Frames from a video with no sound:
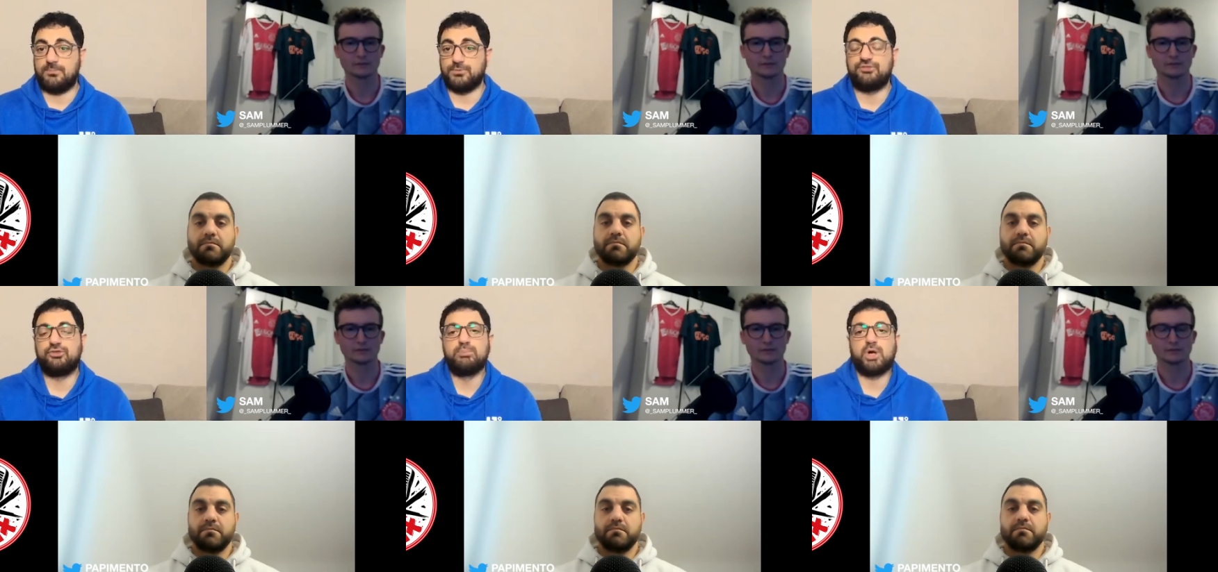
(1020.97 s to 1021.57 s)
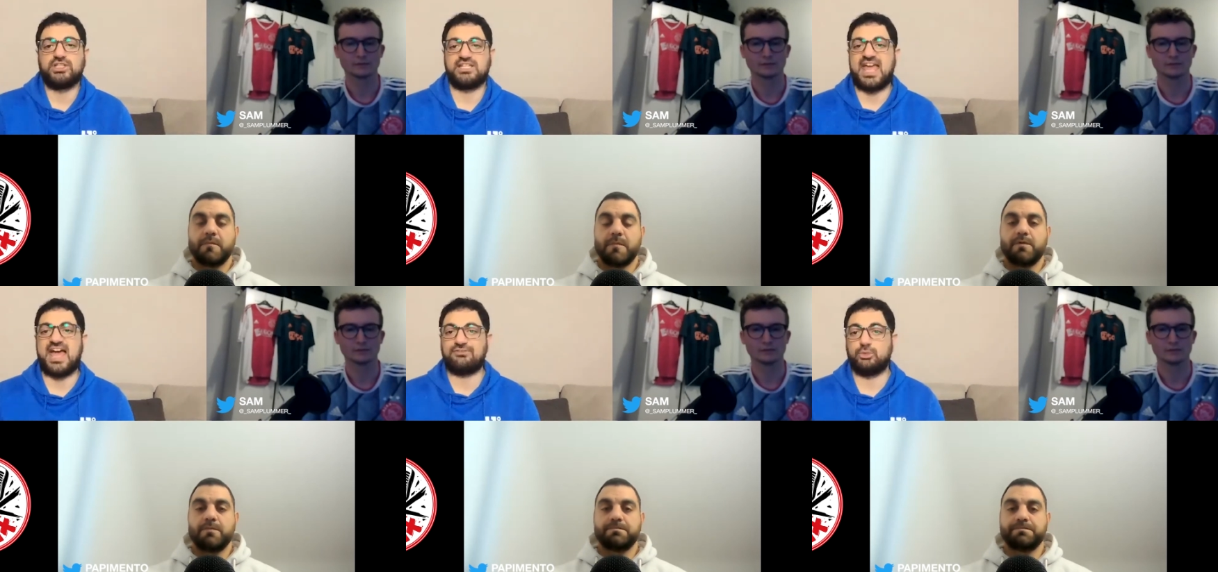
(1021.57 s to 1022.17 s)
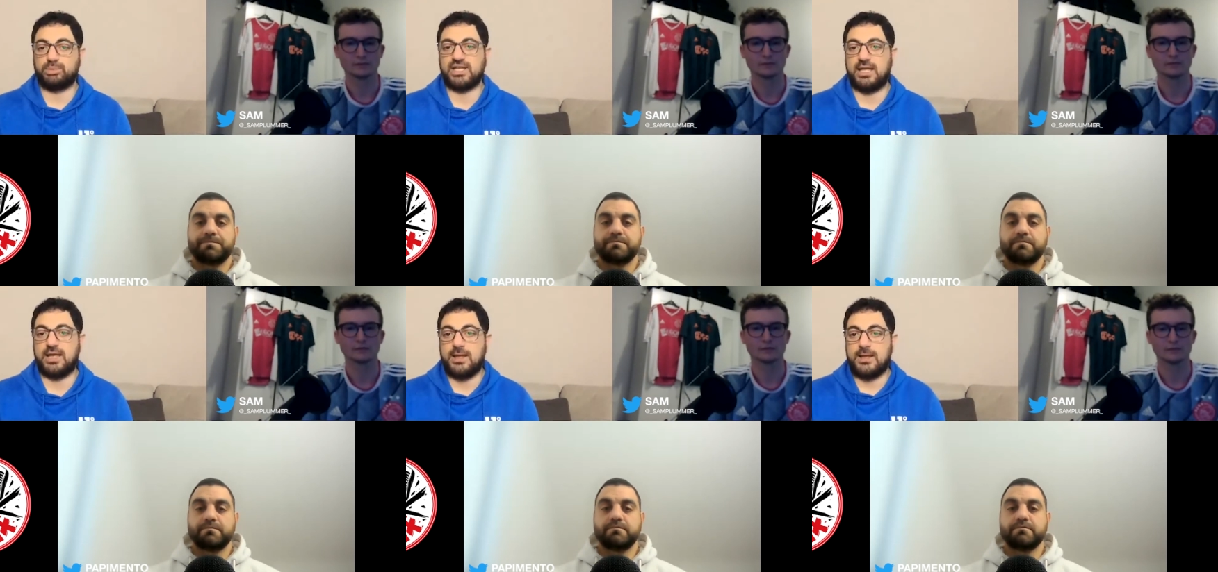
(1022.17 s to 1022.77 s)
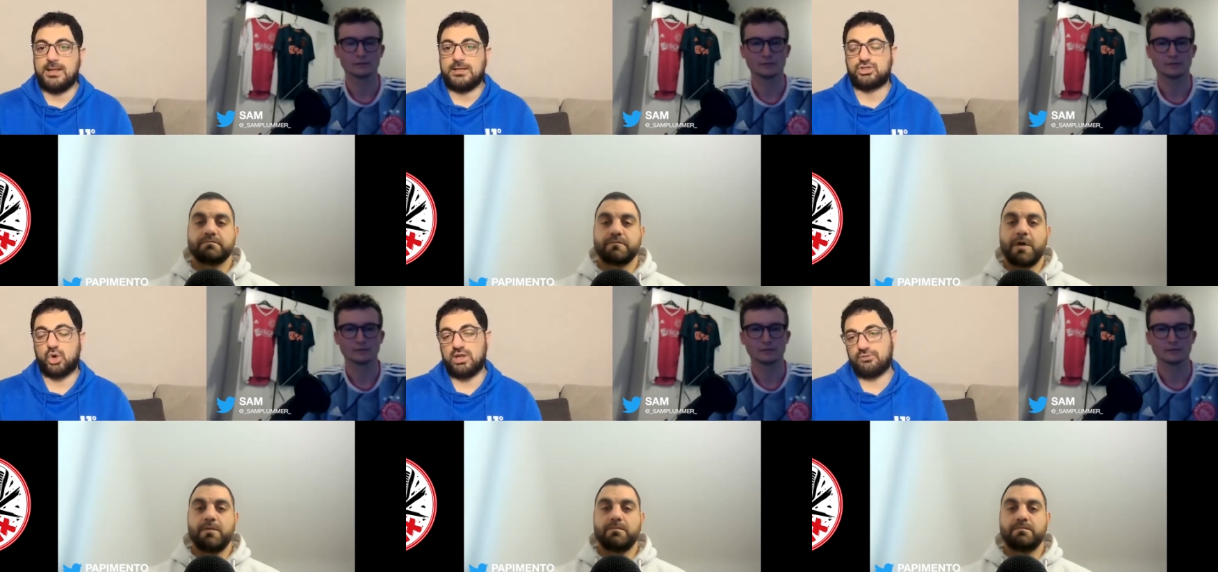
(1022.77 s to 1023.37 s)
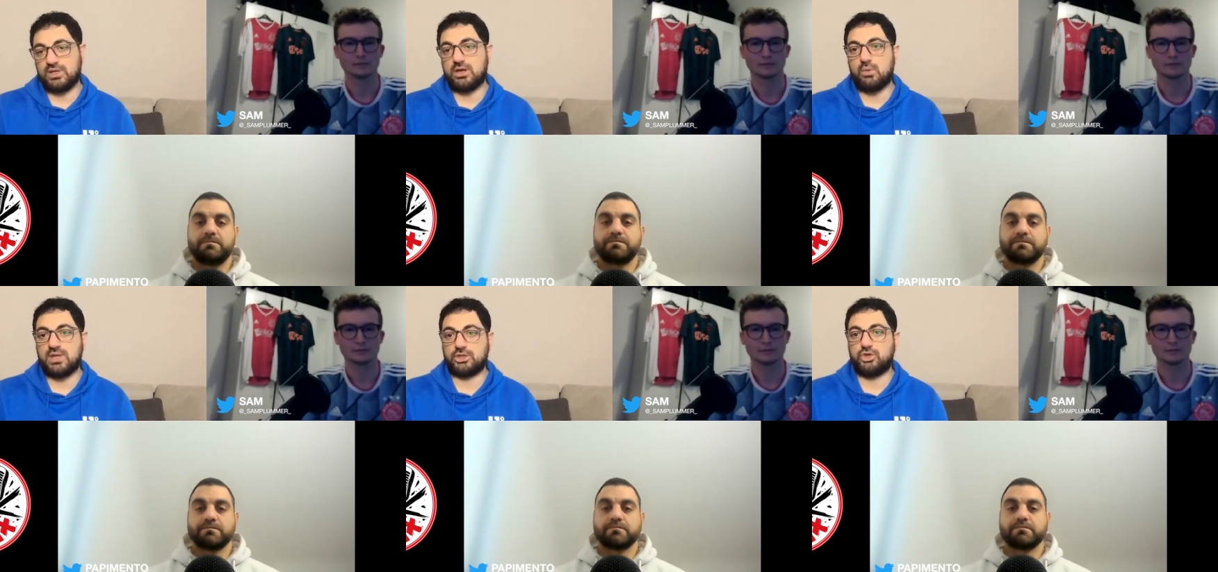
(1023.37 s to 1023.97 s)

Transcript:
Speaker 1: the football that they have to play so if we're going